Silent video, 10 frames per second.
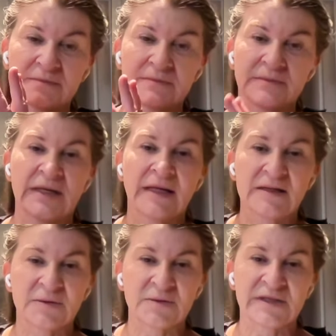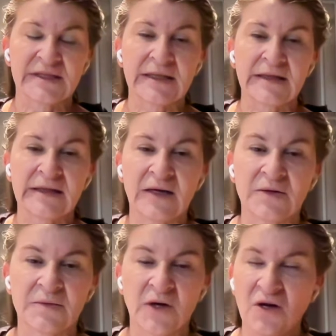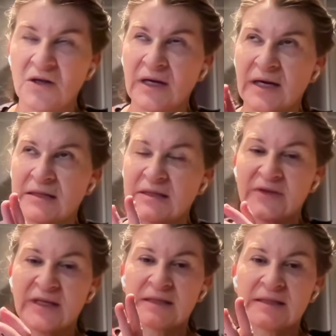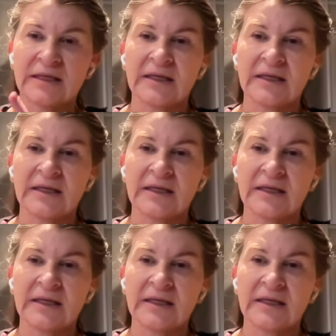And that's what we're seeing now all kinds of things.